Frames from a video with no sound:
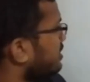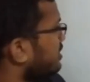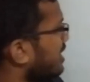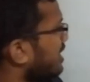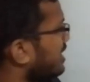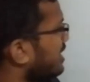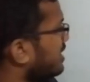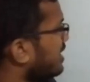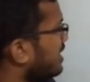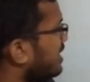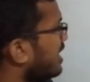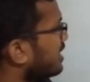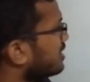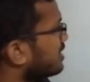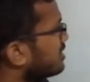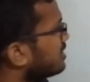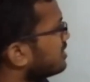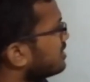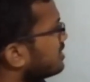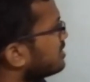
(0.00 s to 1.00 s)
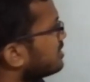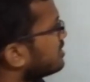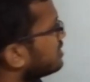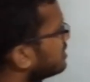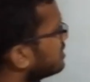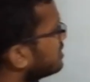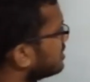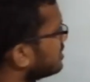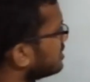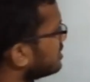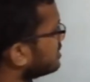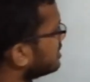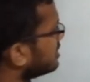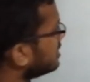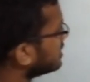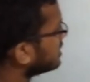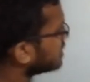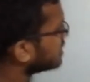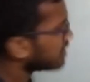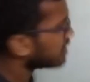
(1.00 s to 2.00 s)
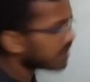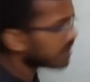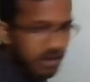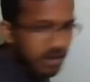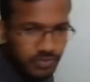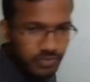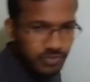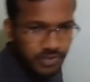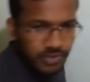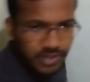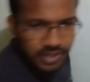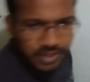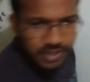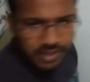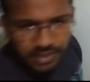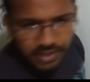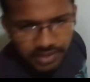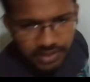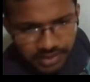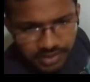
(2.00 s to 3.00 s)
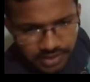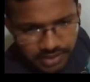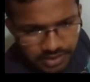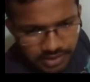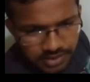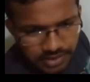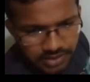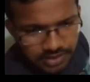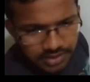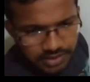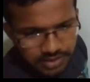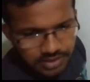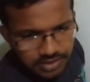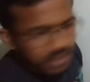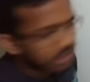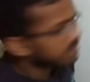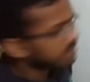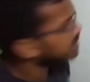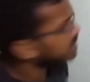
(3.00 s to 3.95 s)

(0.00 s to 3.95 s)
an angle theta around the sun.